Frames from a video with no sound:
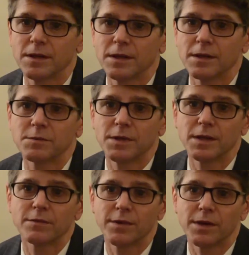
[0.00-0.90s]
has been
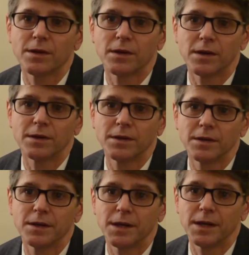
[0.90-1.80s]
hit very hard.
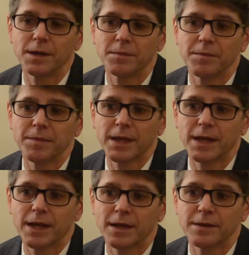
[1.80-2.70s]

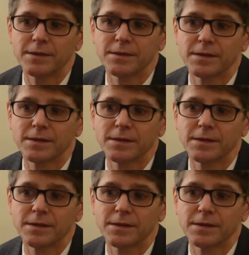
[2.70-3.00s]
And